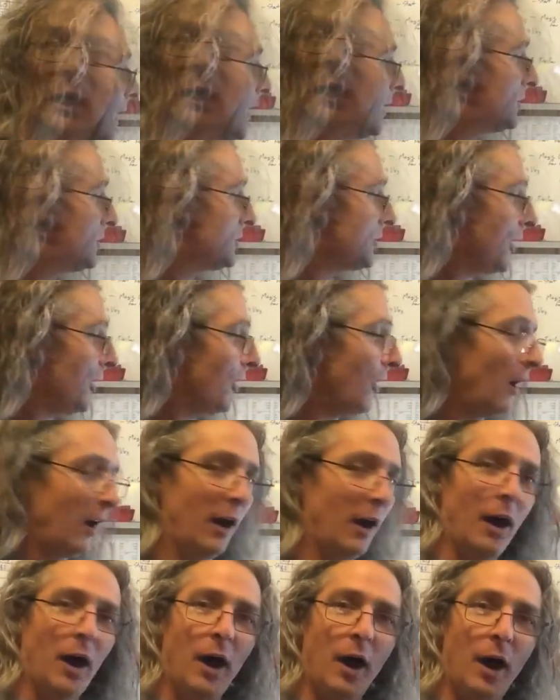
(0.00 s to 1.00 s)
So
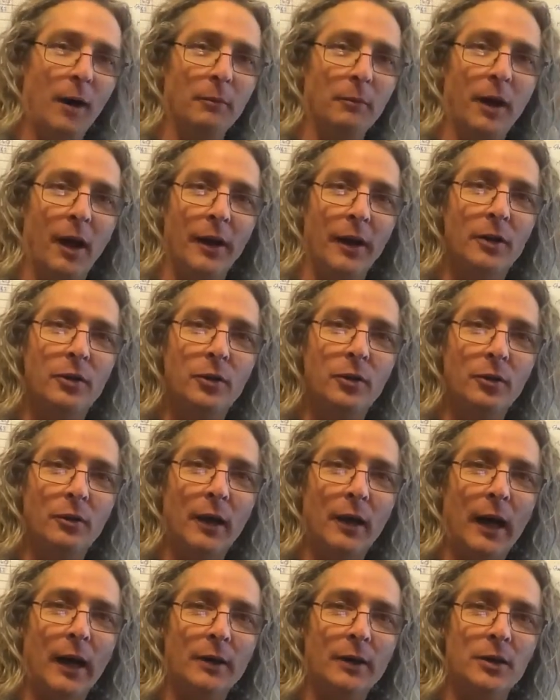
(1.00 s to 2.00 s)
I'm going
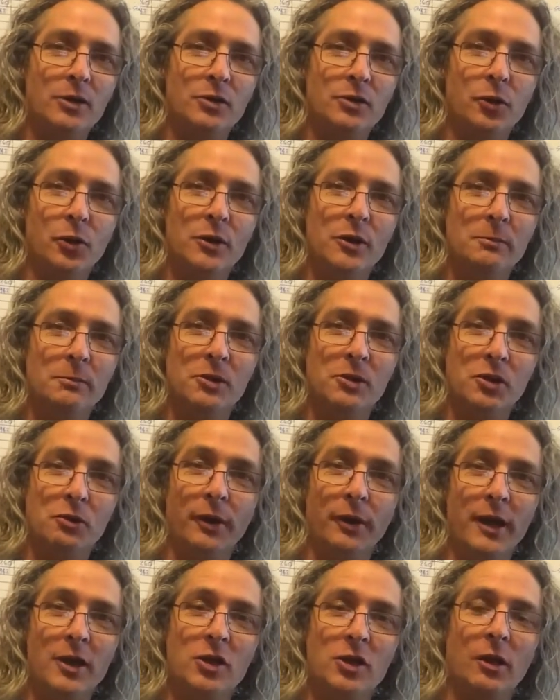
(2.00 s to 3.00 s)
to just do some
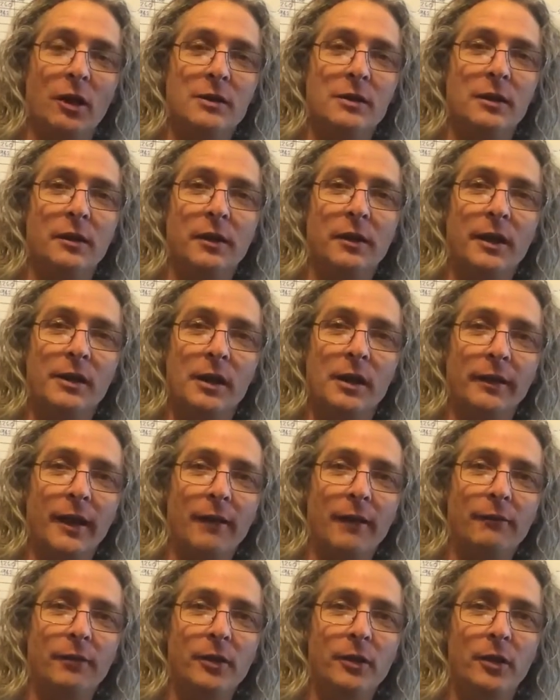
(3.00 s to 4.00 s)
screenshots and things like that
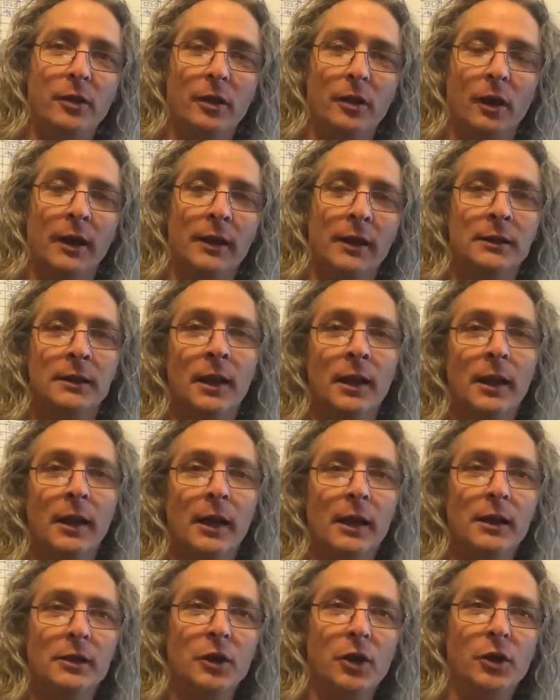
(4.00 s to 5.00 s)
for you guys,
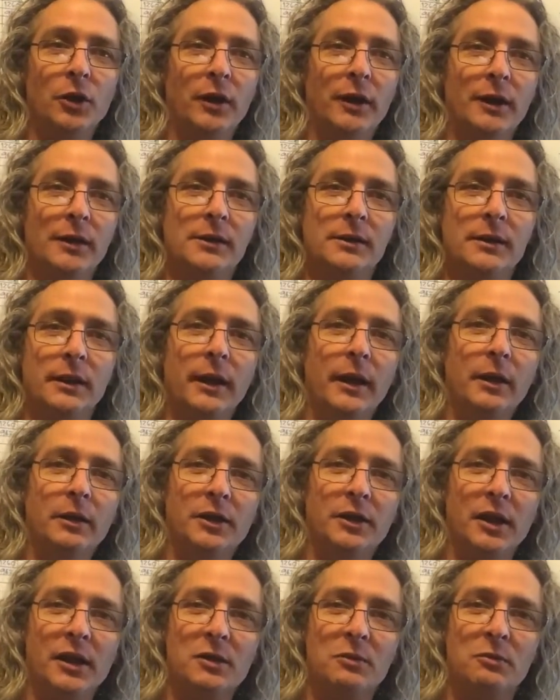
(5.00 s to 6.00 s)
so you can see
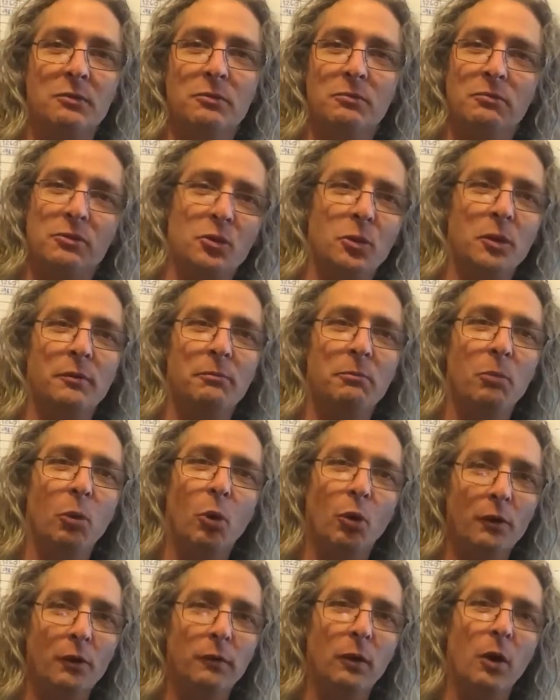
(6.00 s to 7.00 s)
just sort of
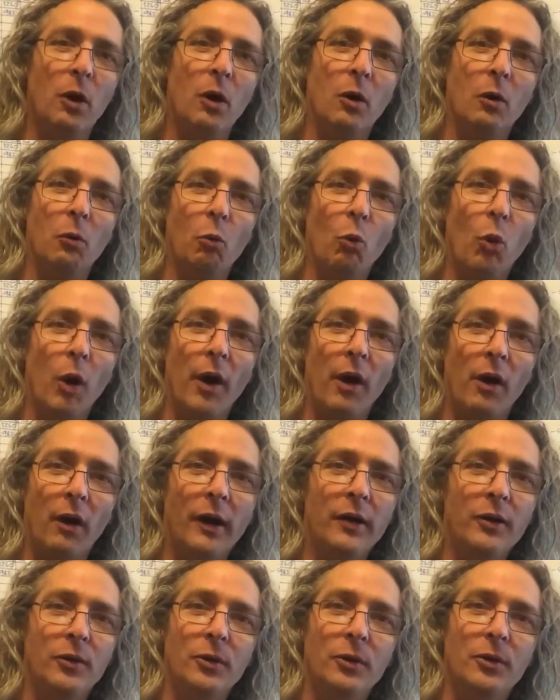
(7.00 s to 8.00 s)
more along what I
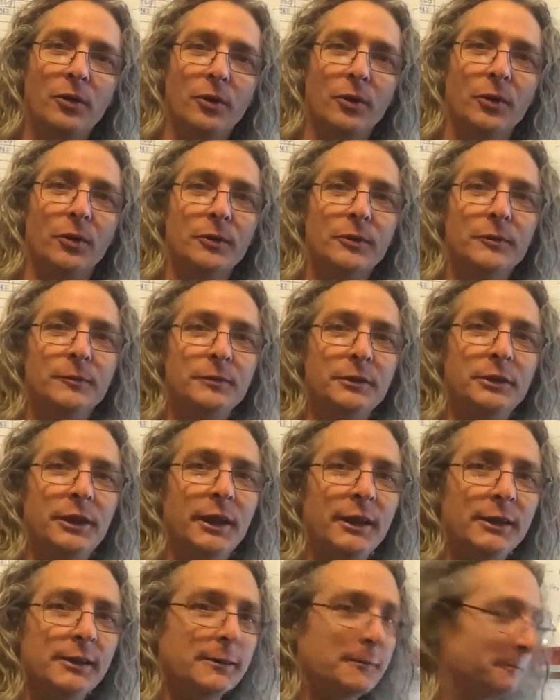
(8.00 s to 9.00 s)
do.
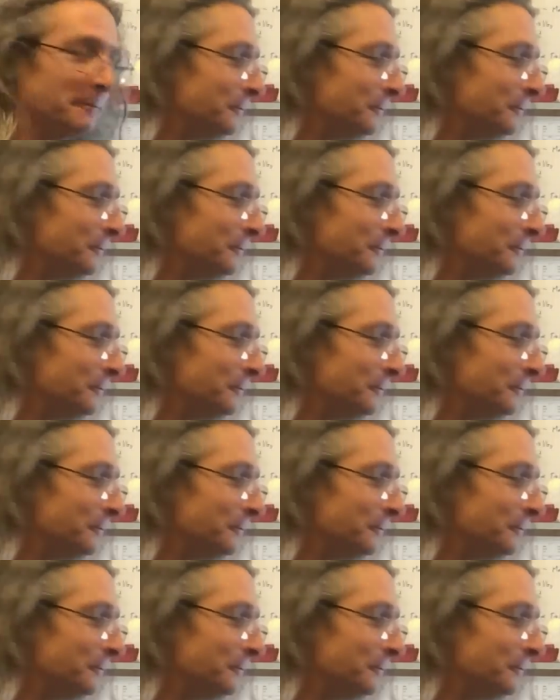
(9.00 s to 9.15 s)
Cheers.